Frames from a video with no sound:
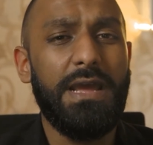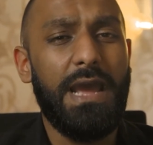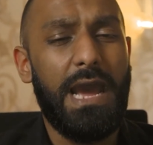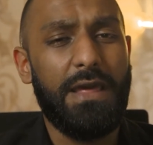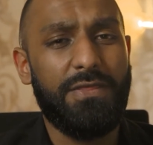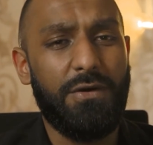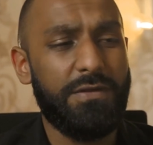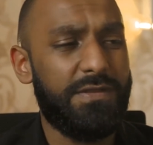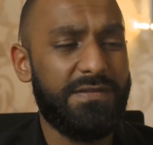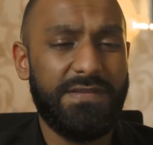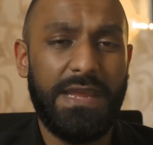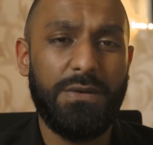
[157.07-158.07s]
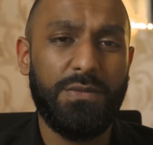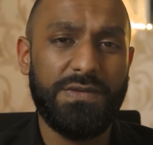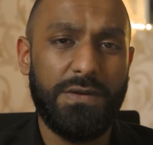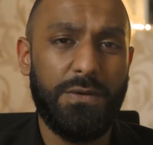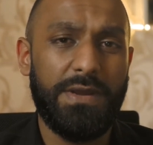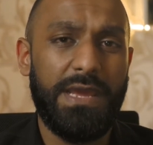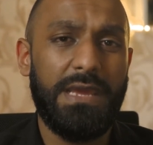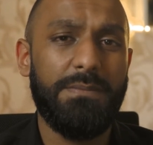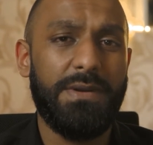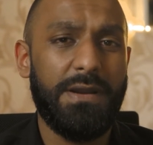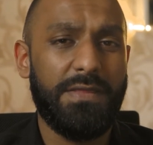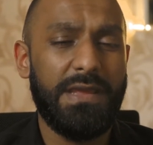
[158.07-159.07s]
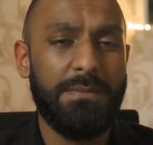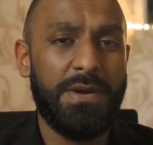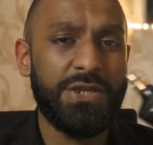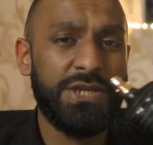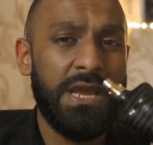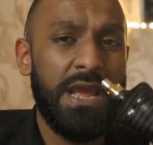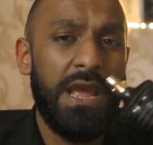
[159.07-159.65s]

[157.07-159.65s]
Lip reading: I thought the scent was okay, but nothing much.